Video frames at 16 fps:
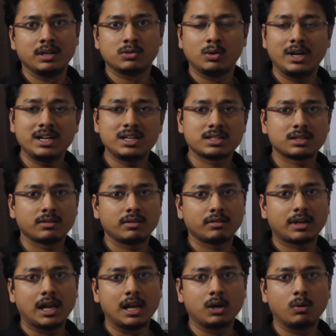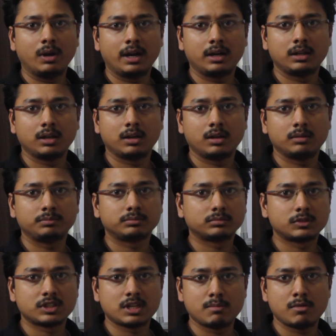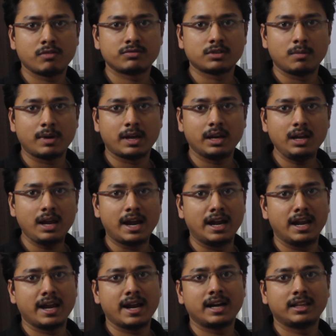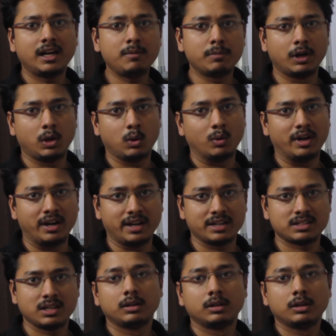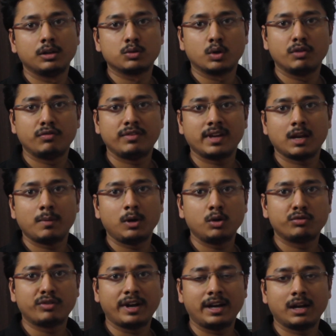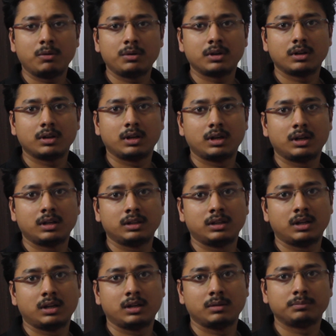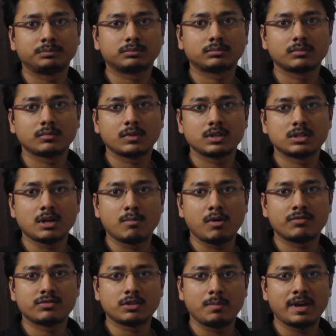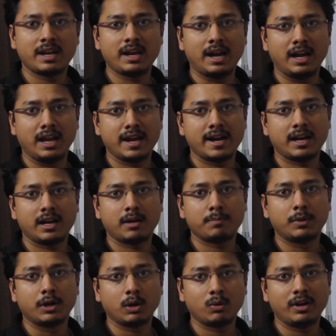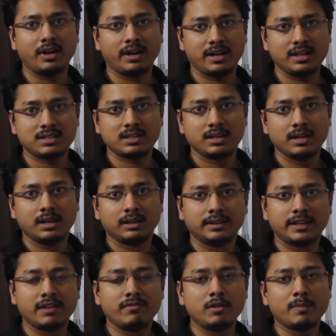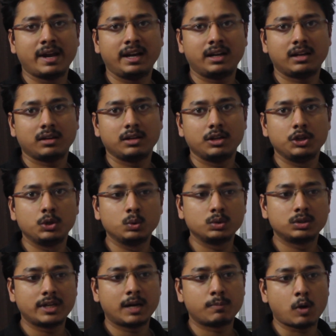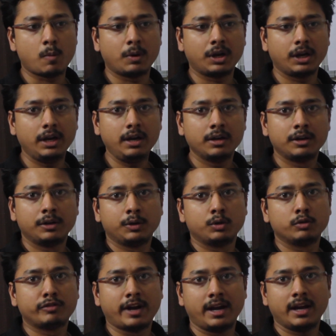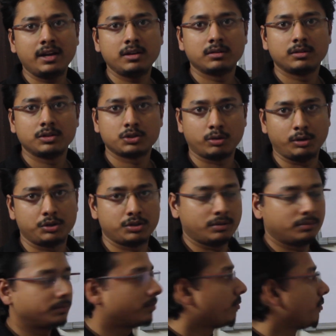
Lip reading: So let's calculate the sum of subarray ending at that particular index. So if we are able to find out the sum of subarray ending at that particular index, then we might use that property to find our solution.